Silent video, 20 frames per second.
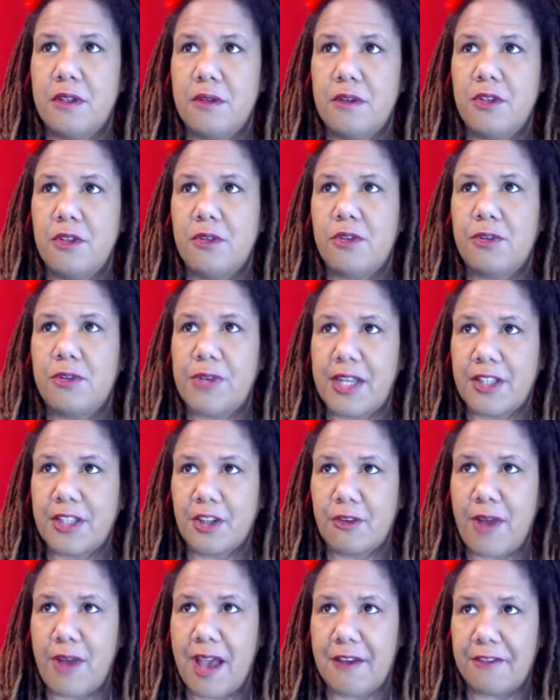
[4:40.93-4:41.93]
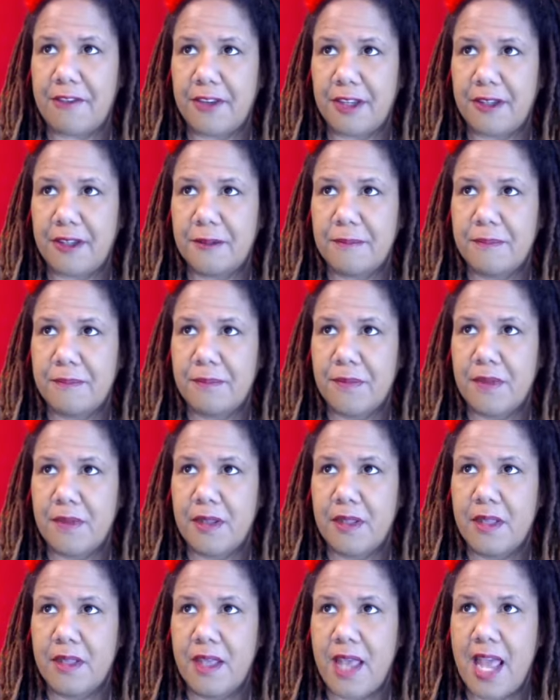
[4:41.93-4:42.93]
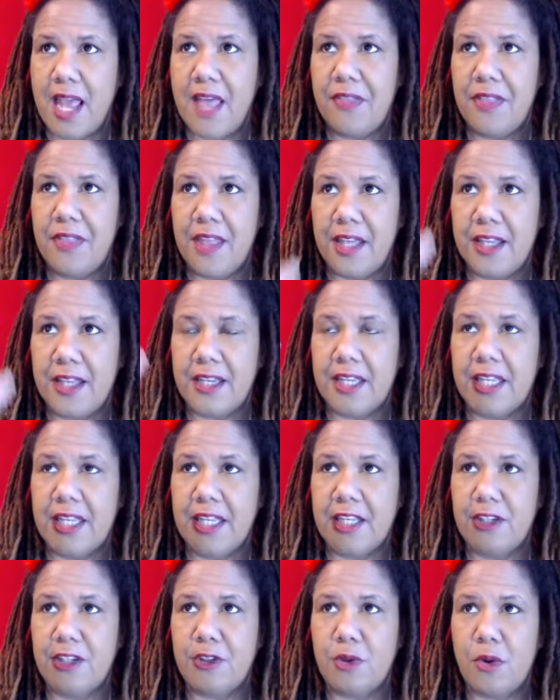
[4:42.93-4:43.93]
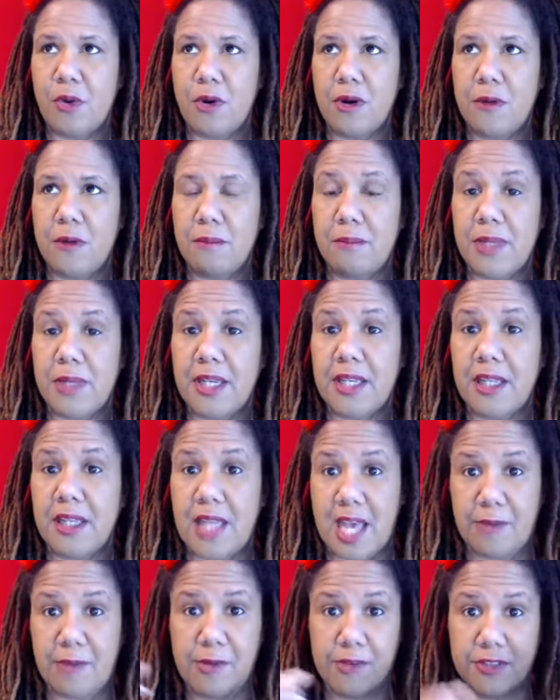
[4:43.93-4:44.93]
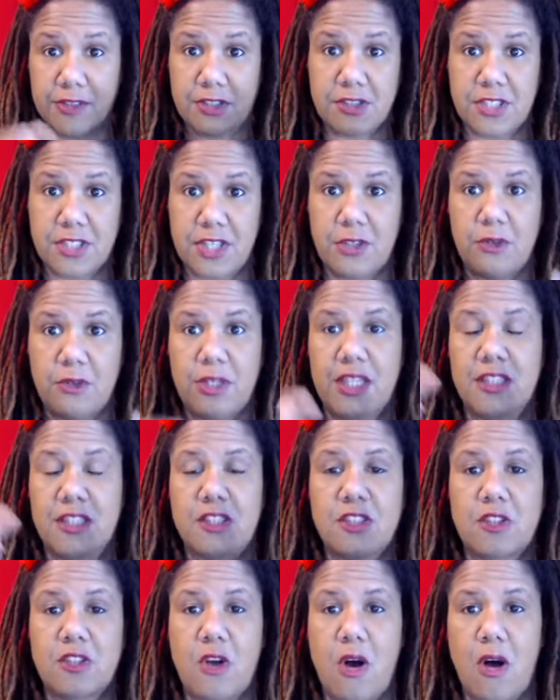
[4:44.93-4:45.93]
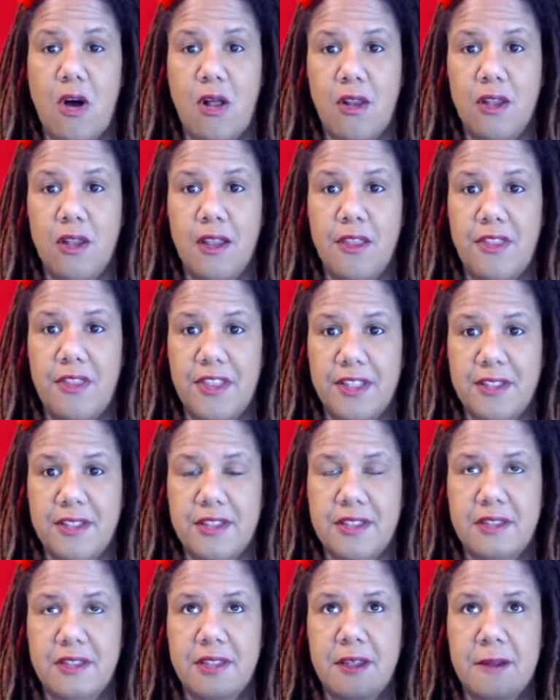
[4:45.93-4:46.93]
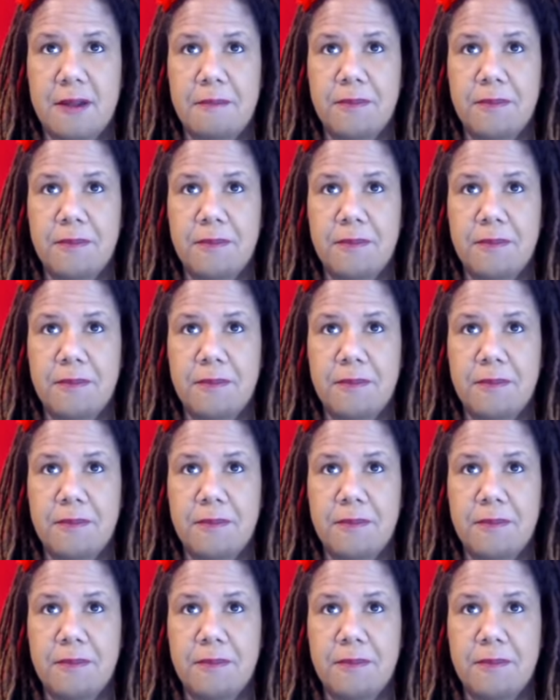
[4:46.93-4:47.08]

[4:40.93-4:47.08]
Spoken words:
you create the graphic, and then in your media library, so say you'd install this